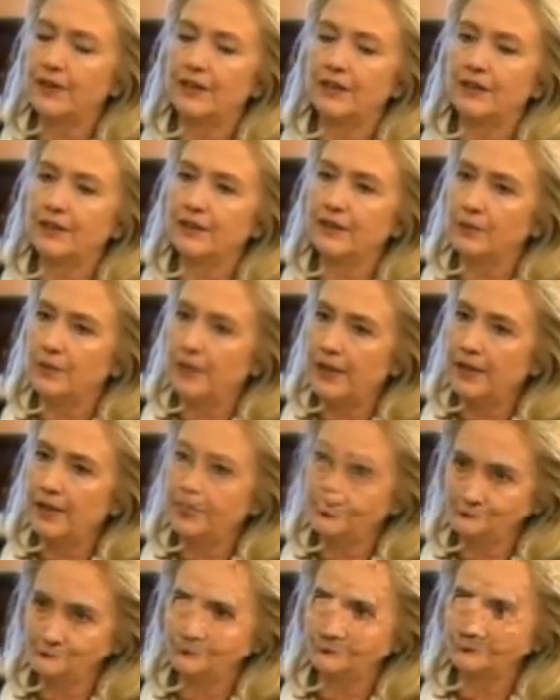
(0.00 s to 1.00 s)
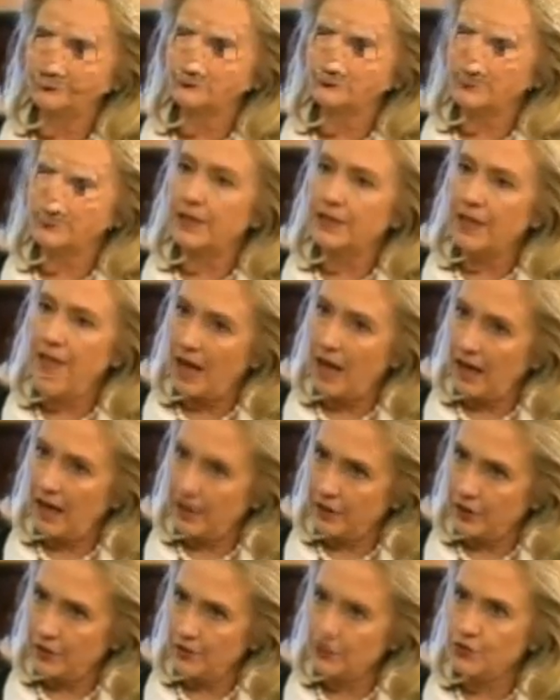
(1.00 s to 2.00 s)
the Iranian American tried to
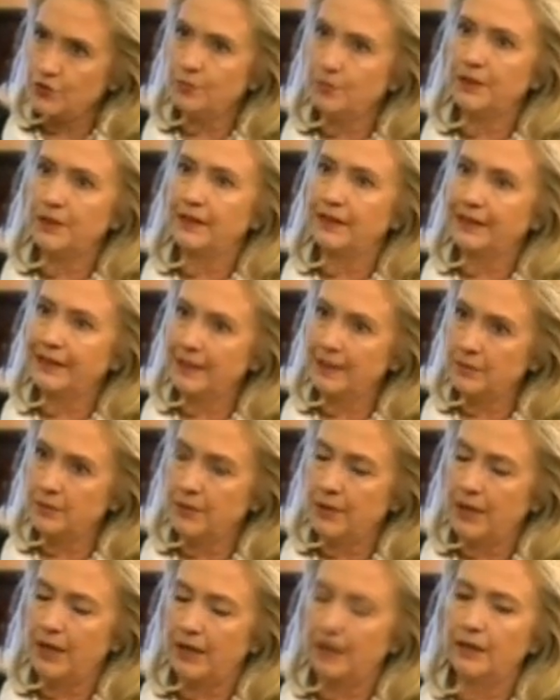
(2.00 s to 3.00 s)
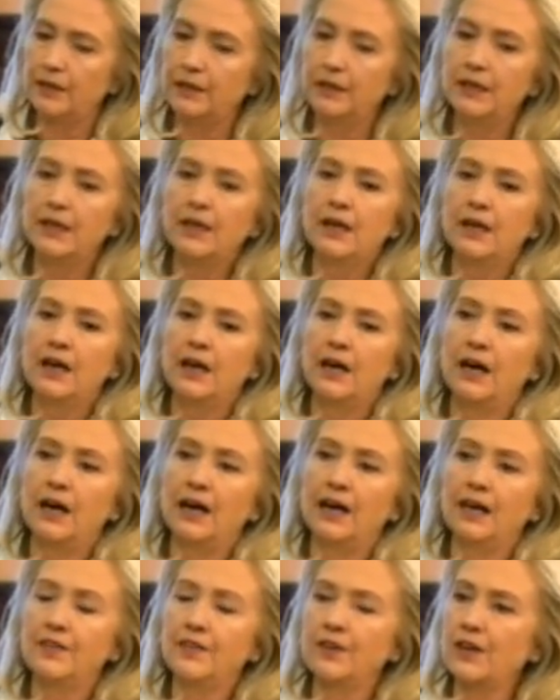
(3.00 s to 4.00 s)
hire to be the hitman.
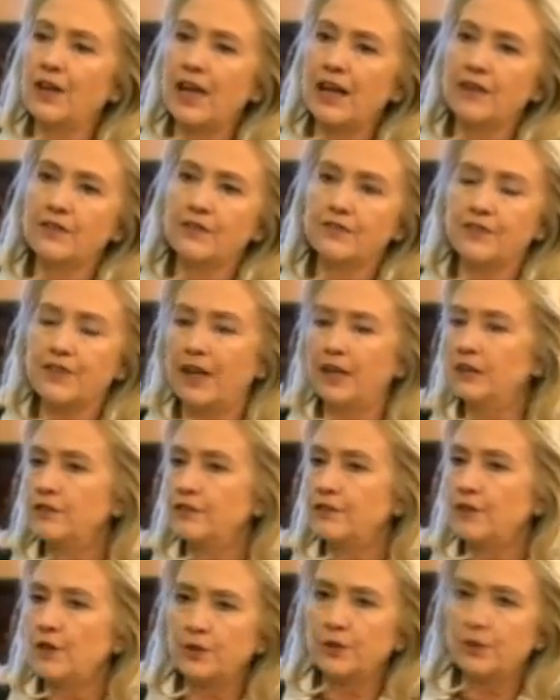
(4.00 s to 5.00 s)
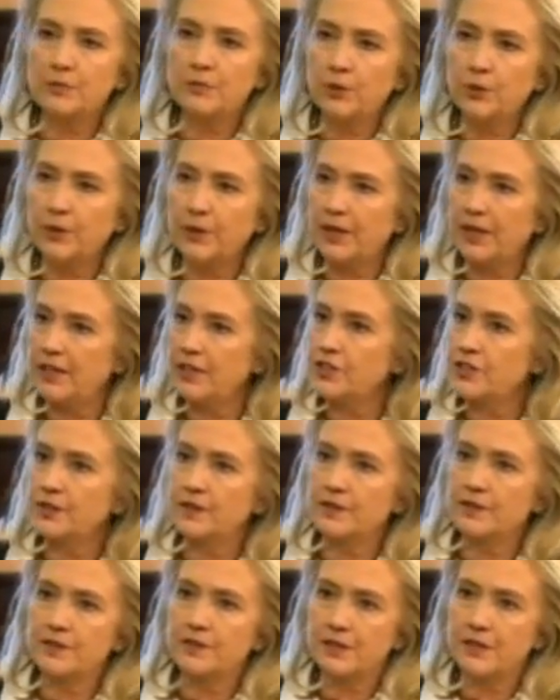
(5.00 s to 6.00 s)
There are a lot of telephone
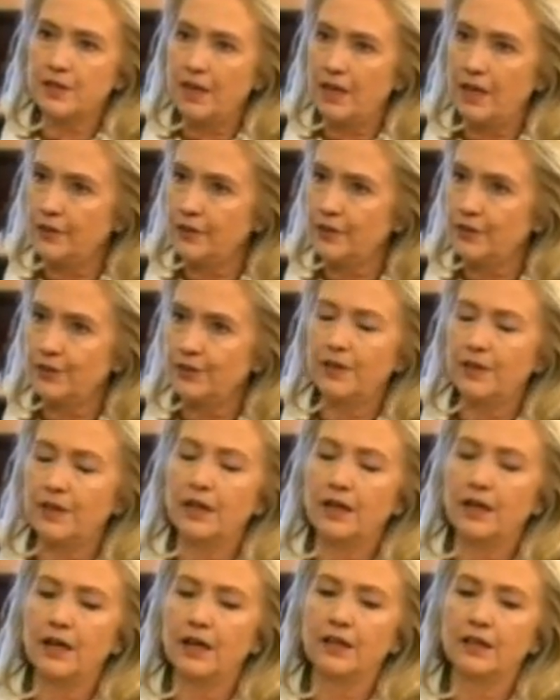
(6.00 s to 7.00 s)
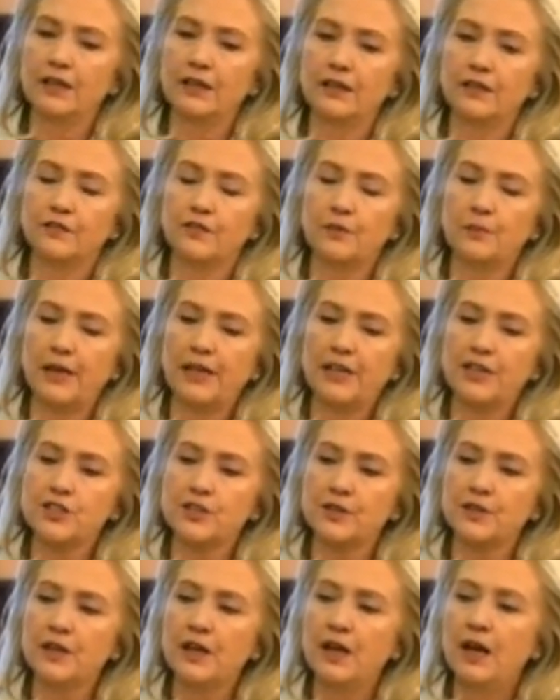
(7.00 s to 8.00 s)
communications and other
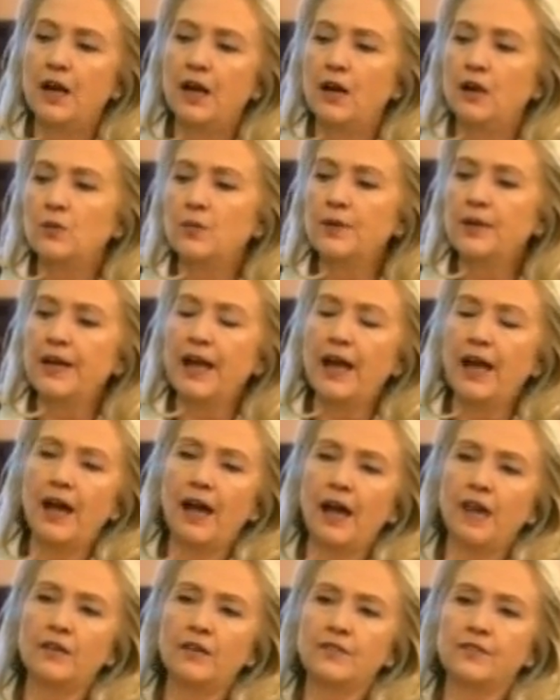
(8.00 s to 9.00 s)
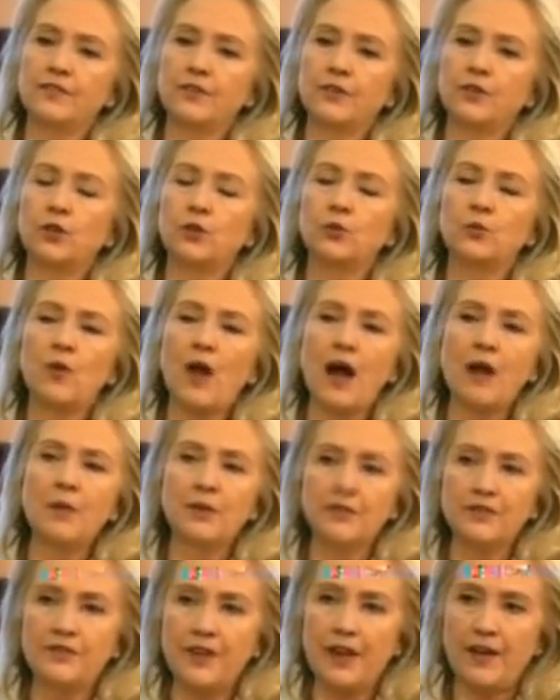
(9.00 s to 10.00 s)
information. We have
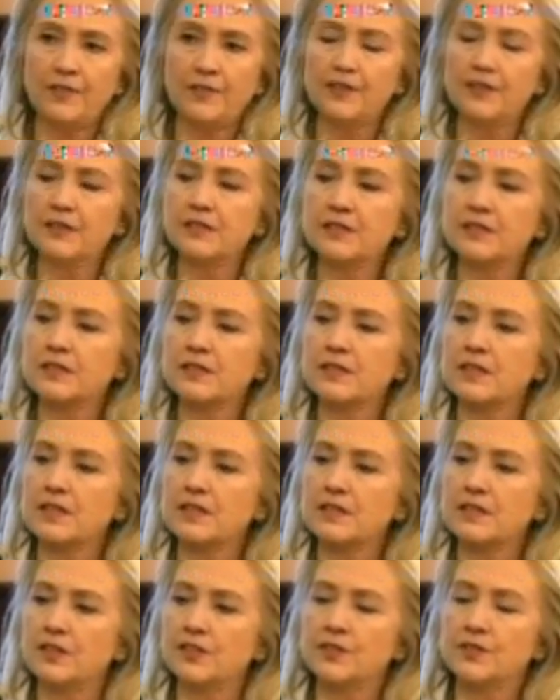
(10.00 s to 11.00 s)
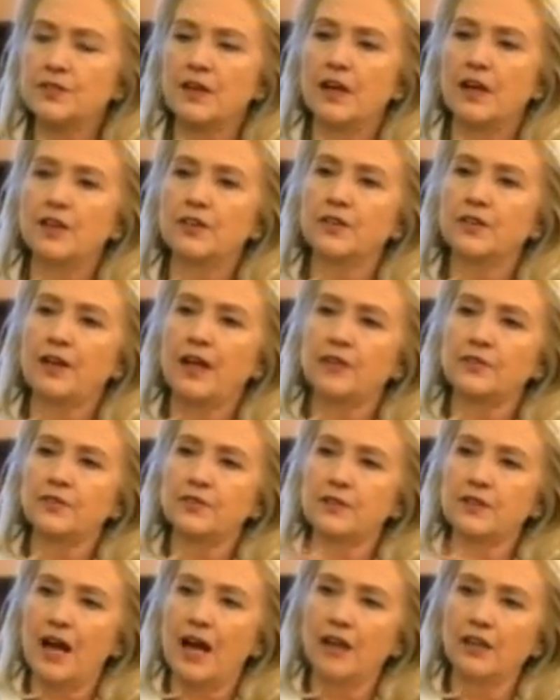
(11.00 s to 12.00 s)
corroborative evidence, such as
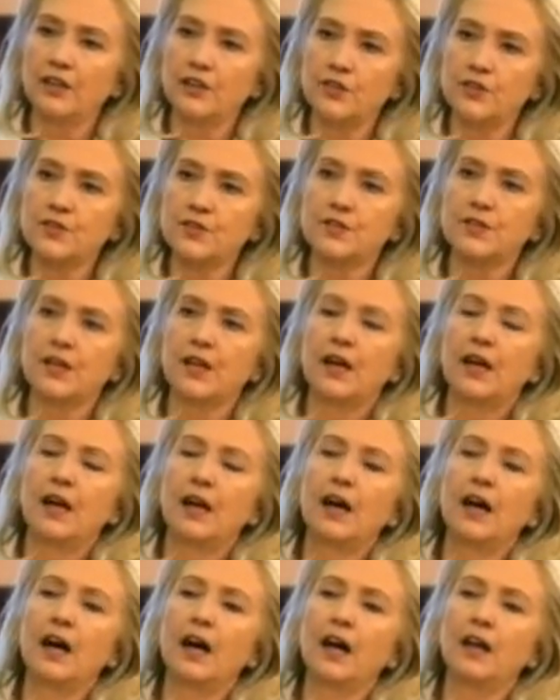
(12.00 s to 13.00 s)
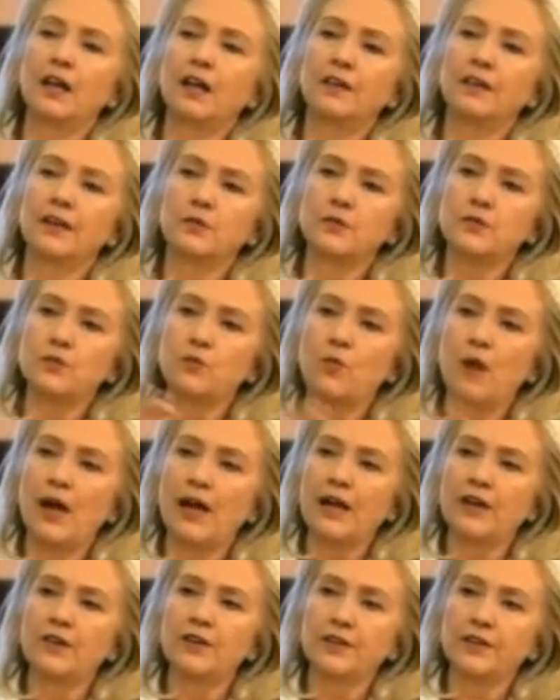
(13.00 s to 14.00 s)
$100,000 that was
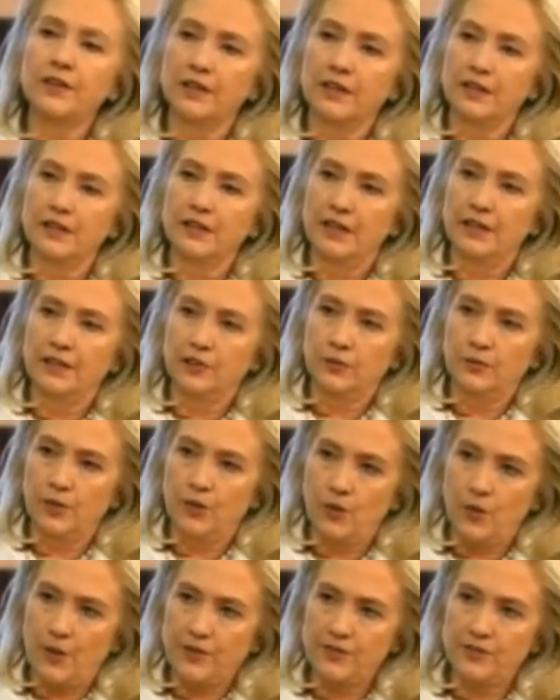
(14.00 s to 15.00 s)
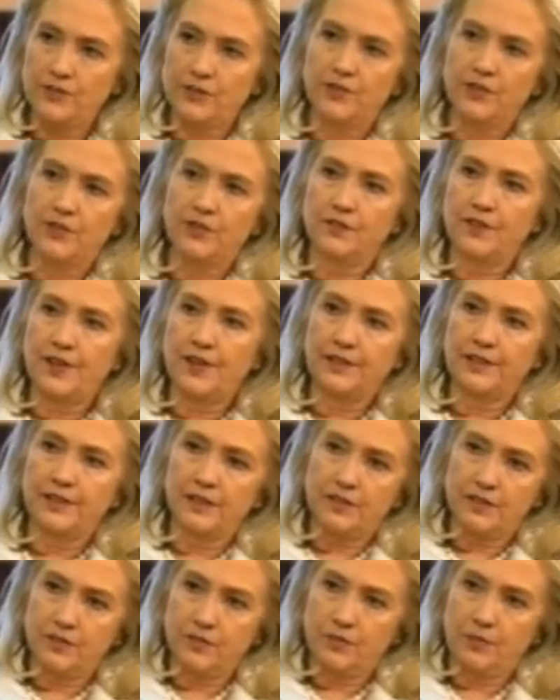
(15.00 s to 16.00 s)
wired in at the request of the
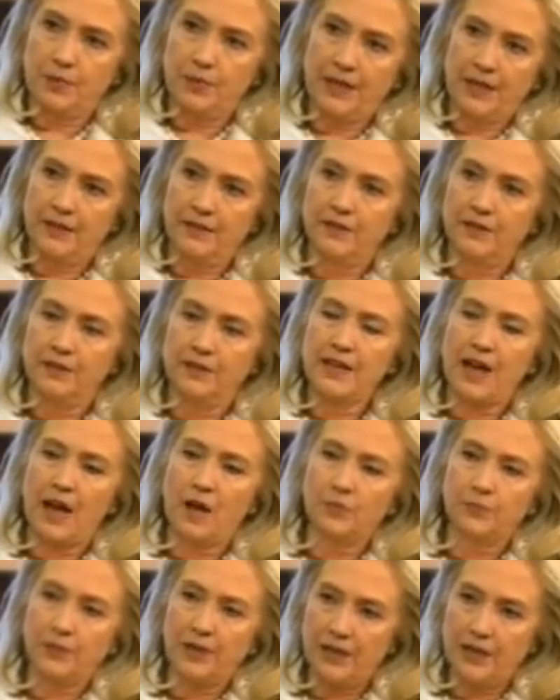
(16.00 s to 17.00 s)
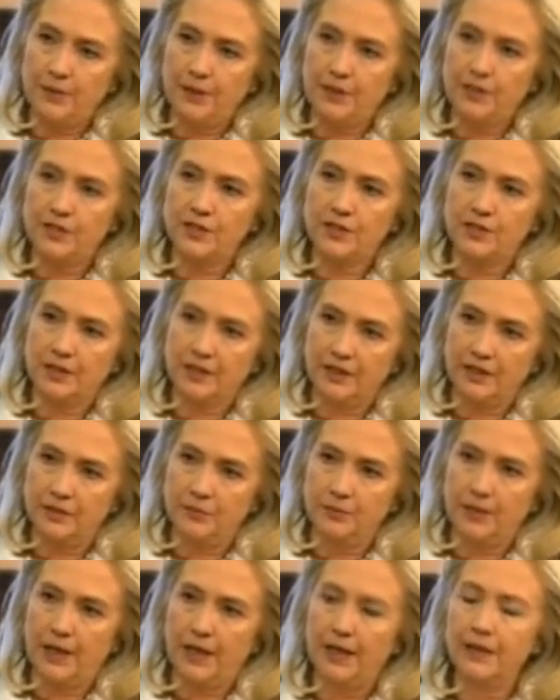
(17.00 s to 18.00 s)
defendant to pay the down payment to the
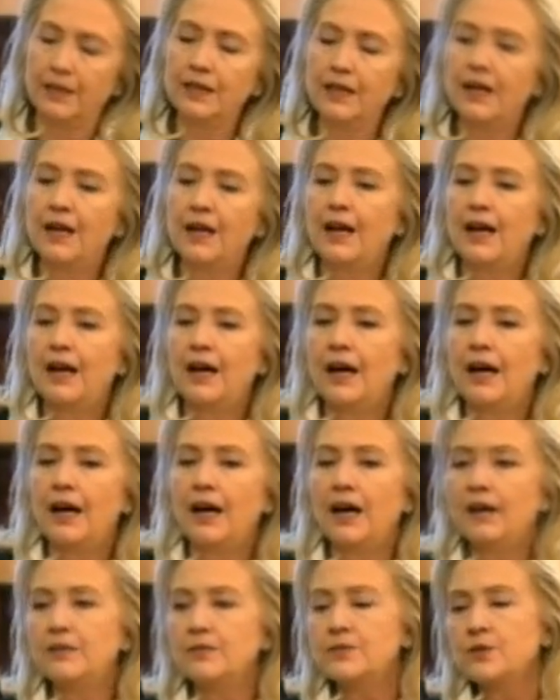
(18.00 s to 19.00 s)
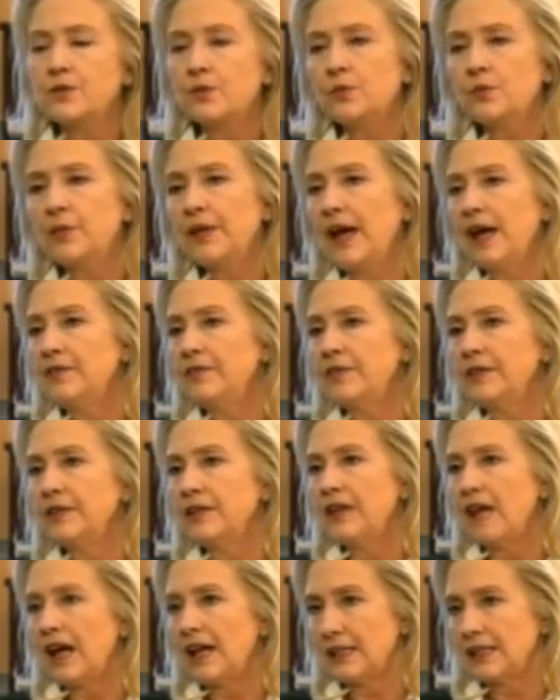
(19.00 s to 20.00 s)
hitman. So we have a
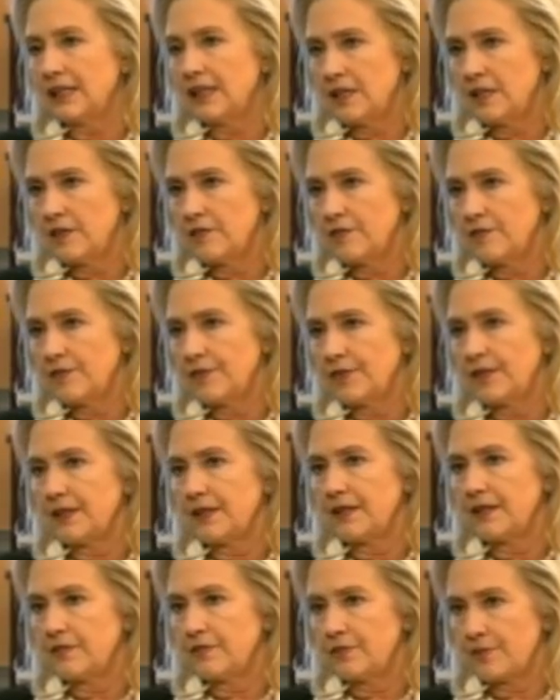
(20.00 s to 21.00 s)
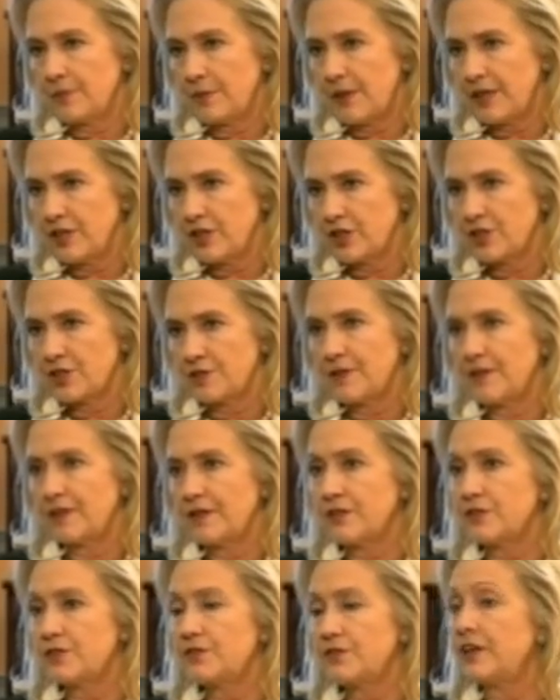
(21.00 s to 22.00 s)
lot of information that
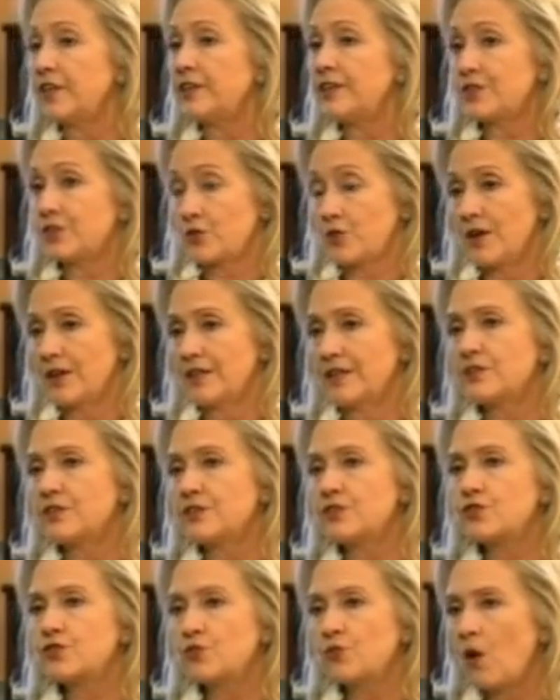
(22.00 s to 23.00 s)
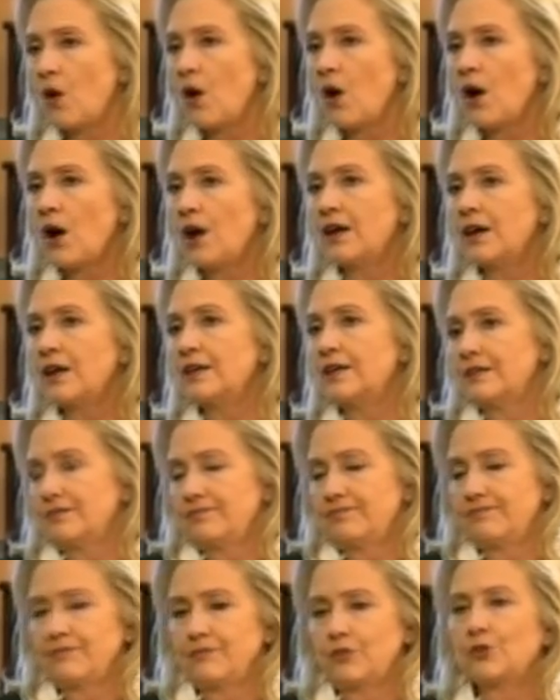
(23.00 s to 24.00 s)
is very strong. It's a strong
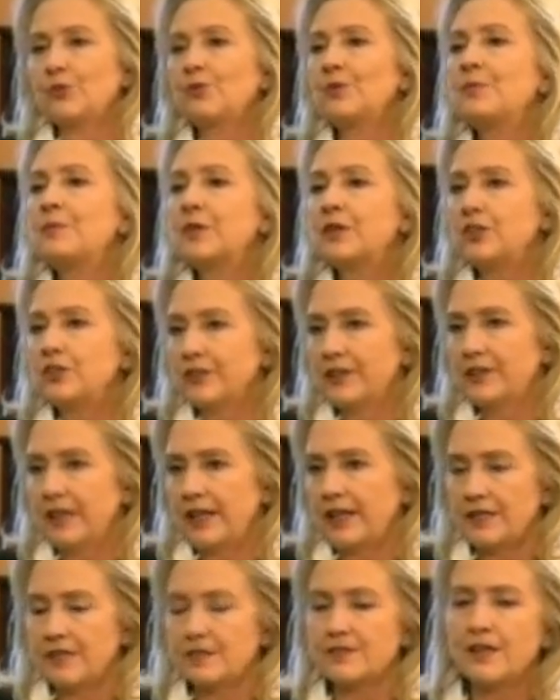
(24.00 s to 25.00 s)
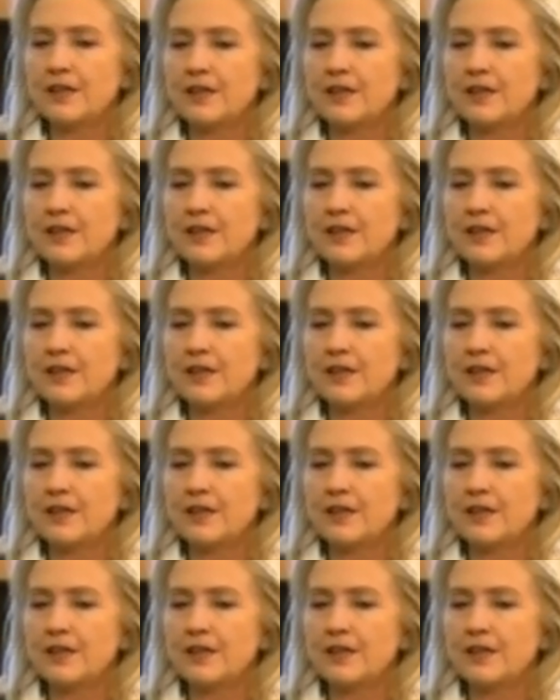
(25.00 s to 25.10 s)
criminal case.